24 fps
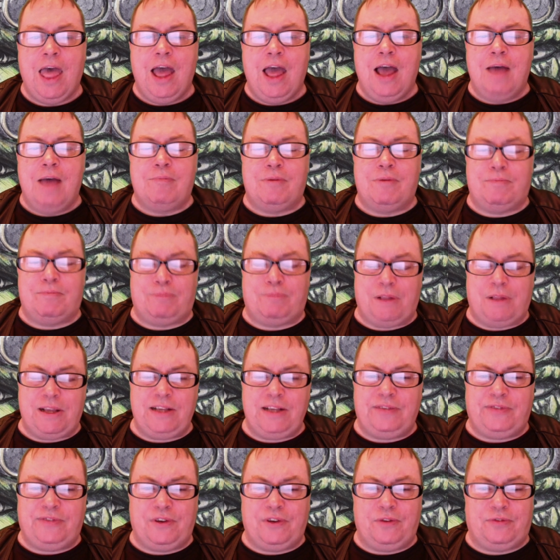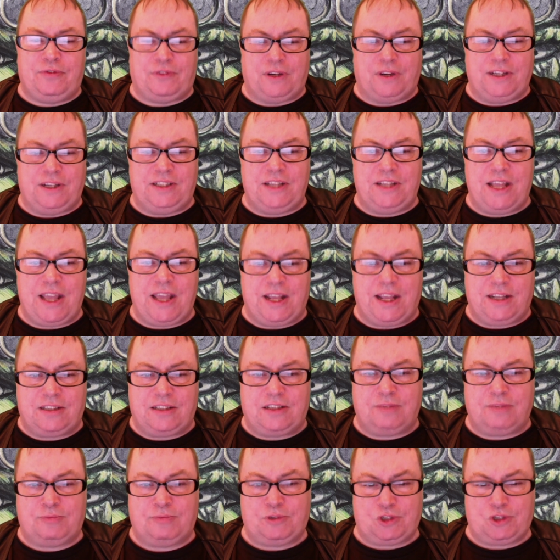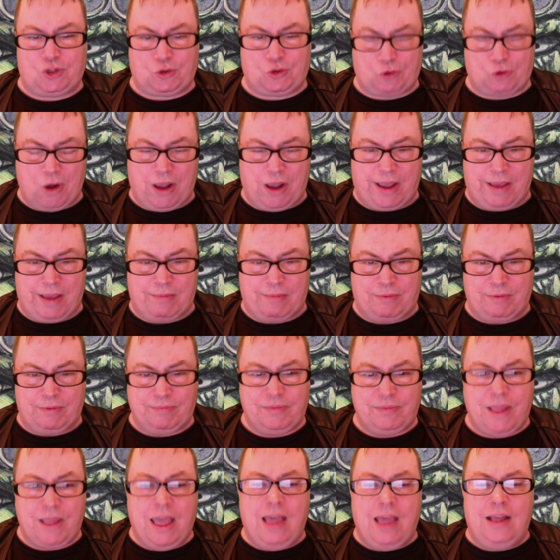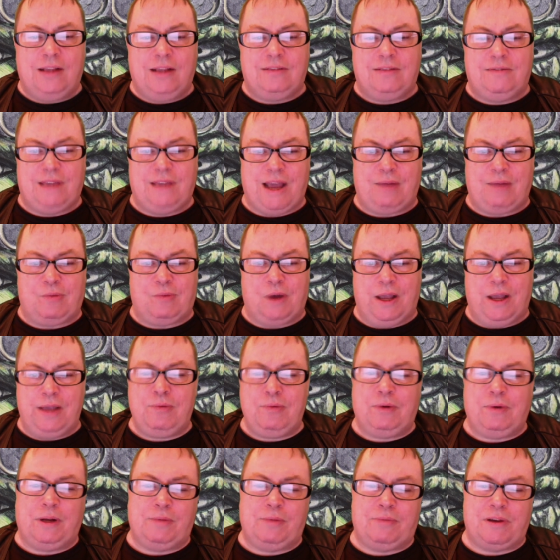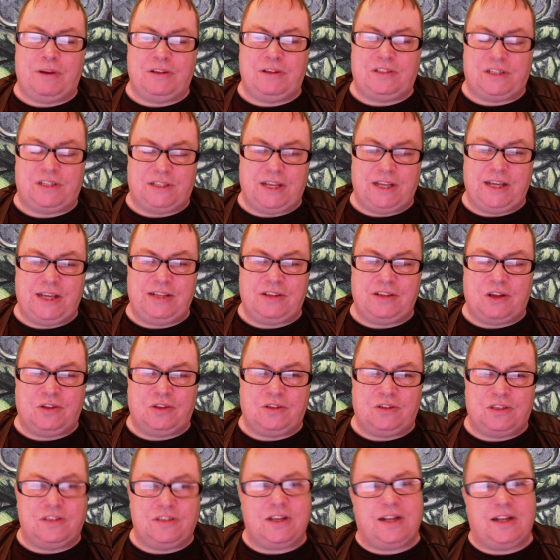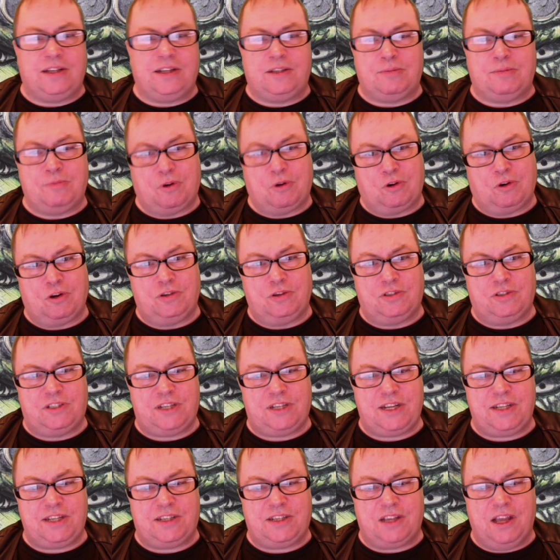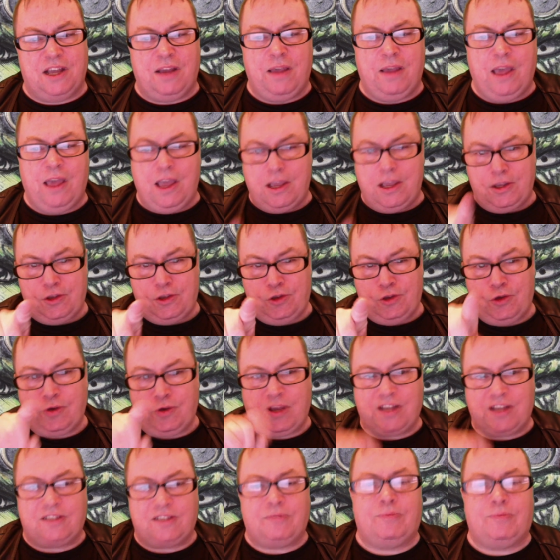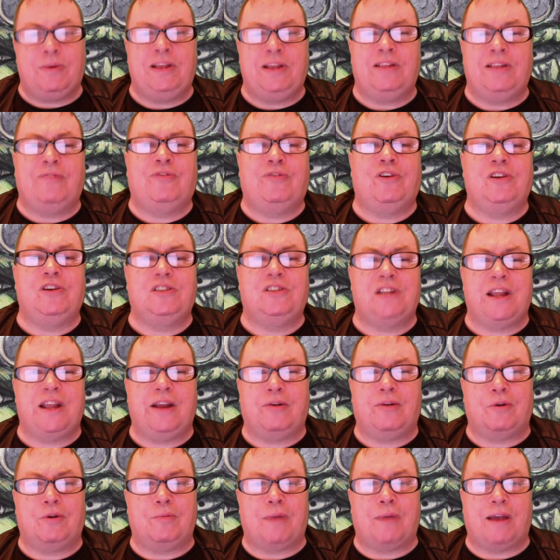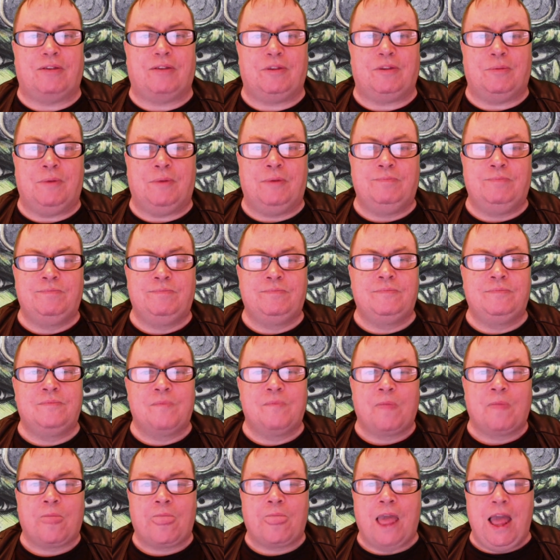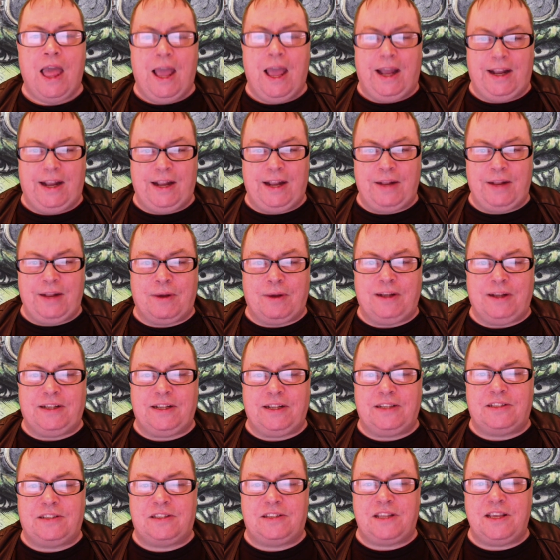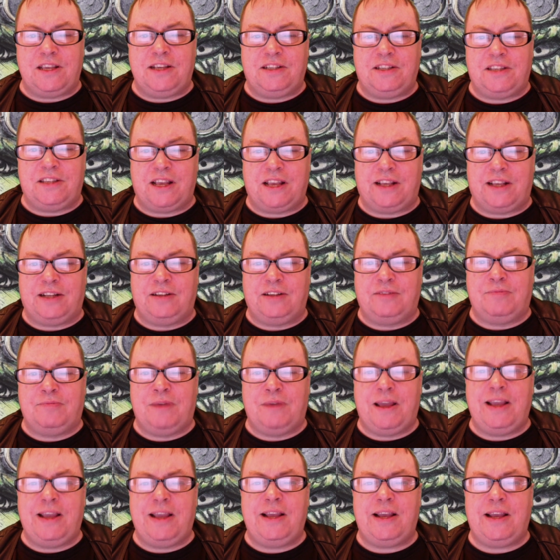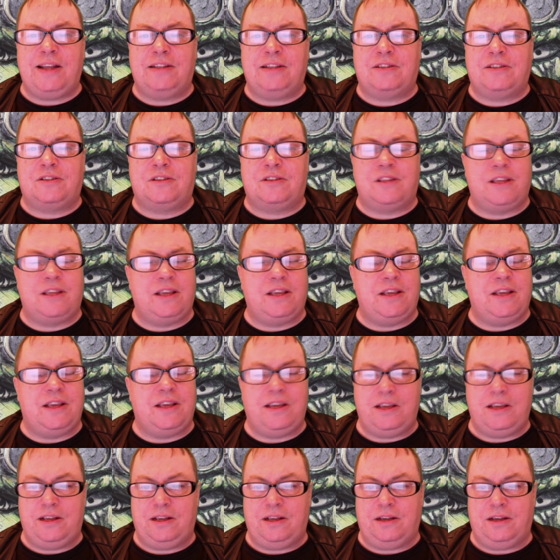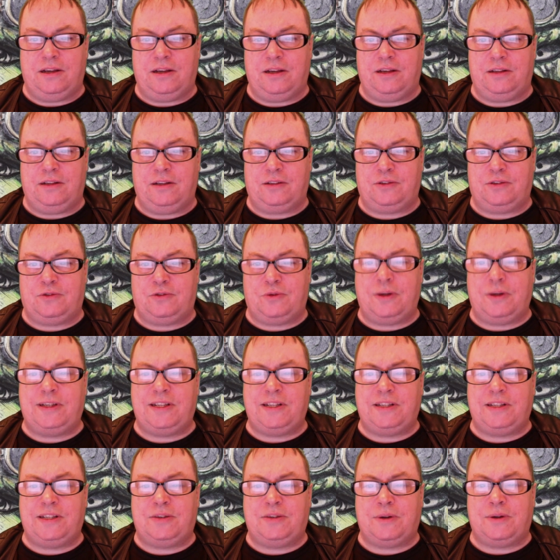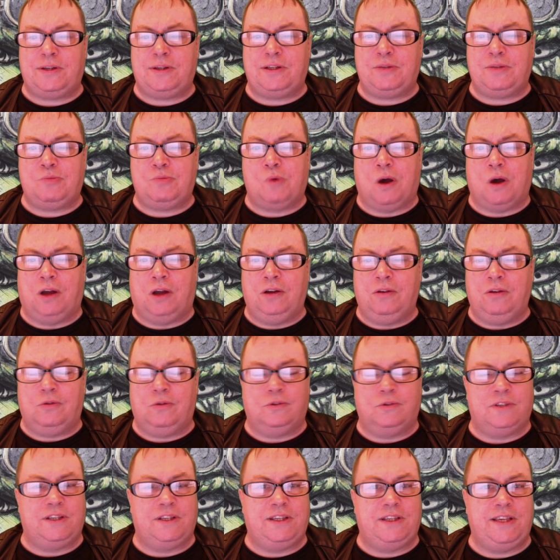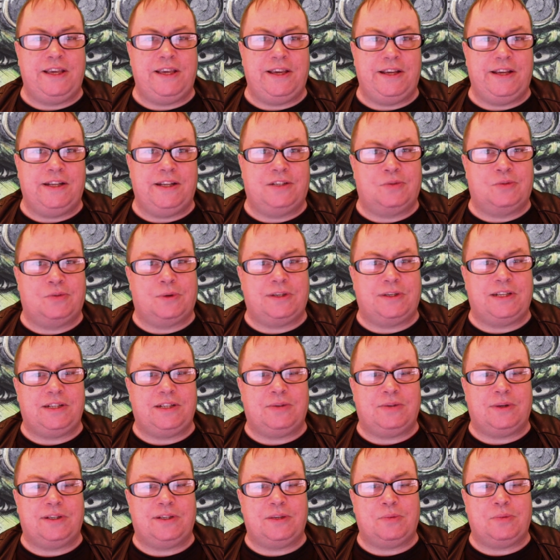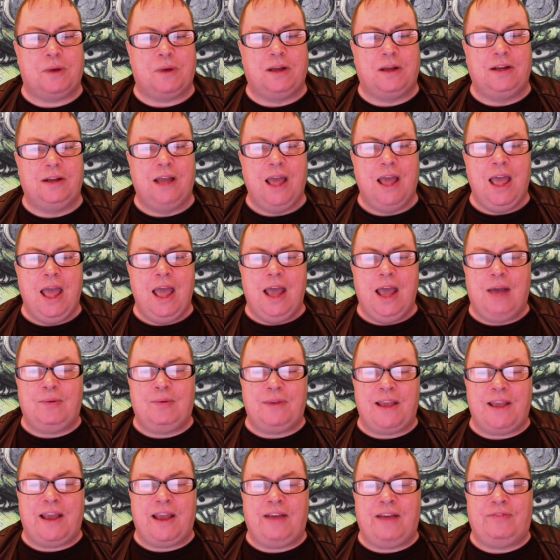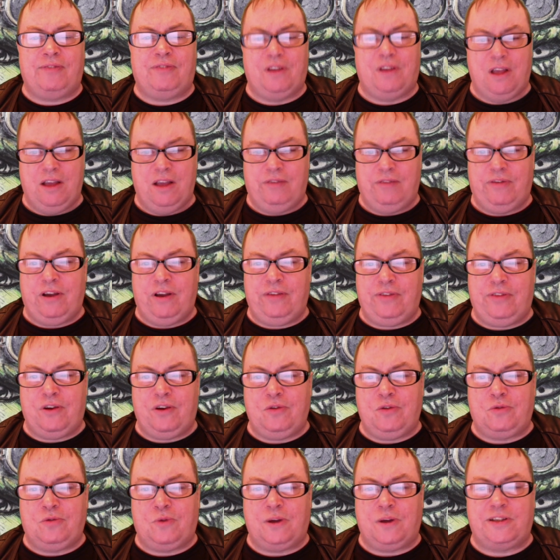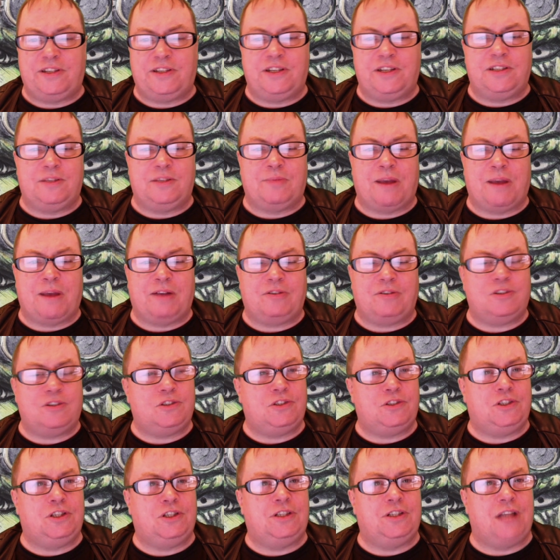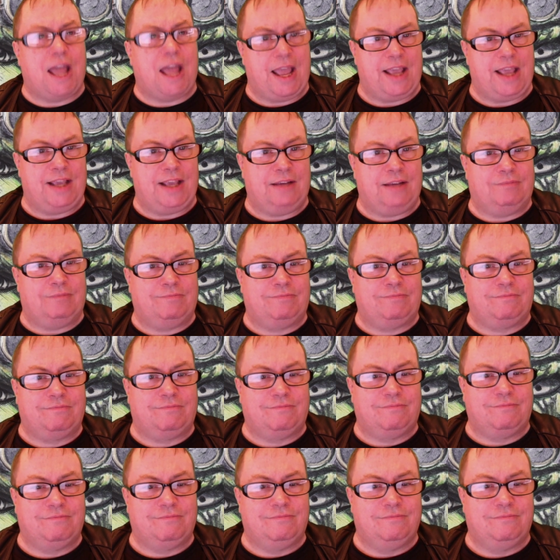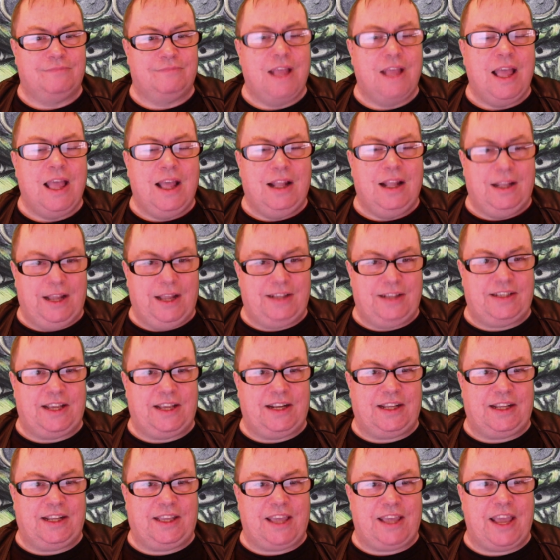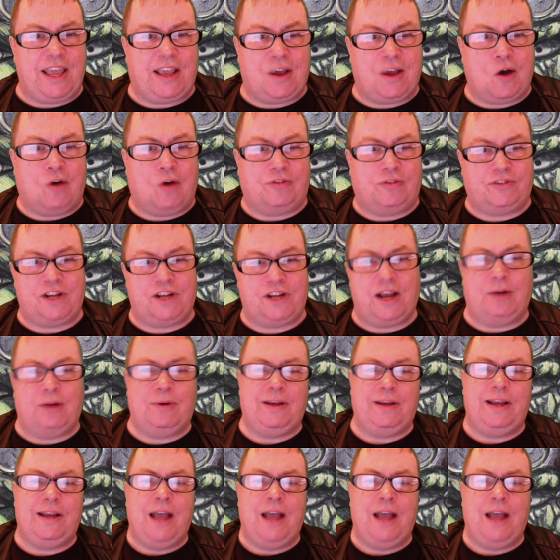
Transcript: But please feel free to hit subscribe. That way, when I post today's answers in tomorrow's teaser, you get to be the first to hear about them. At any it's the 2nd of May, it's the 2021, or the year 2021, and we have 5 whole questions about today. Let's get a kick off, shall we?